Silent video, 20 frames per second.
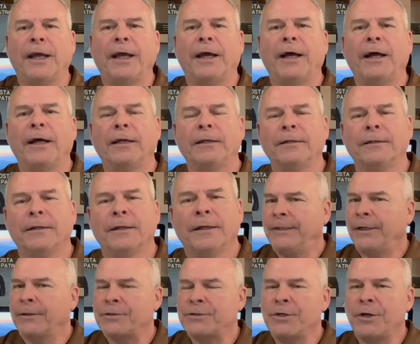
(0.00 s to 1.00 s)
and
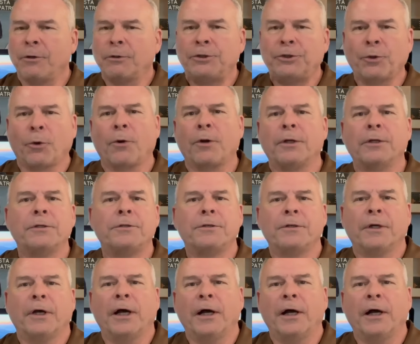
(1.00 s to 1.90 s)
there's no shortage